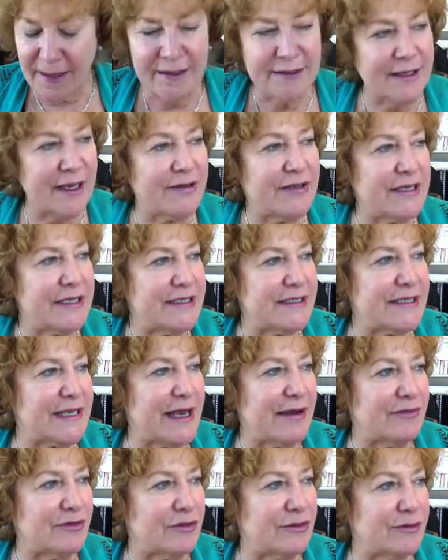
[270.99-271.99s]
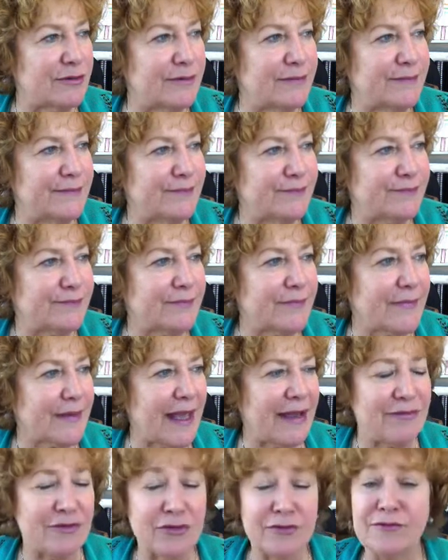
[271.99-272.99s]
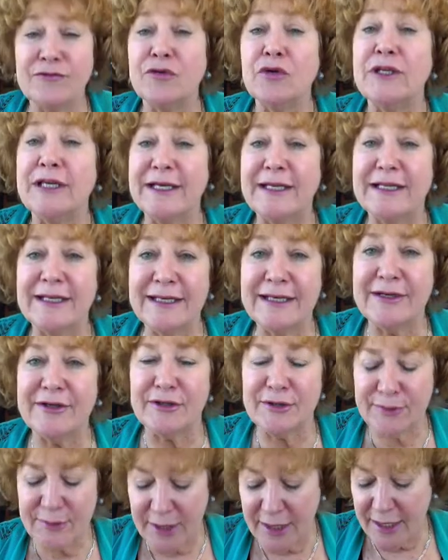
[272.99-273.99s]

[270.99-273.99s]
nothing's ever fully clear.